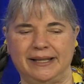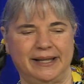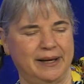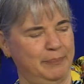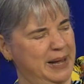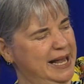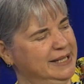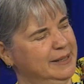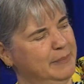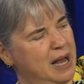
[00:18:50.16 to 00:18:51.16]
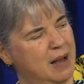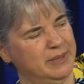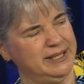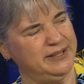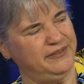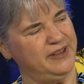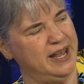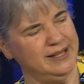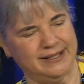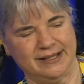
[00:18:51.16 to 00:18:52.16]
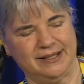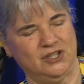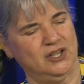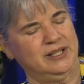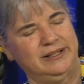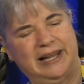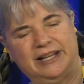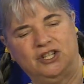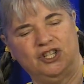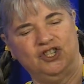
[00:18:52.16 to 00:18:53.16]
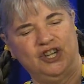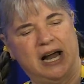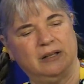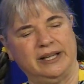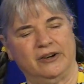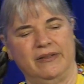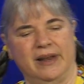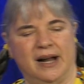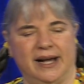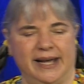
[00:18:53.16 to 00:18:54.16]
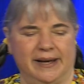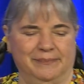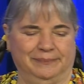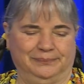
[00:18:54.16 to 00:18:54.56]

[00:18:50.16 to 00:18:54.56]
The panda mama's face is just like, she's jollier than I am.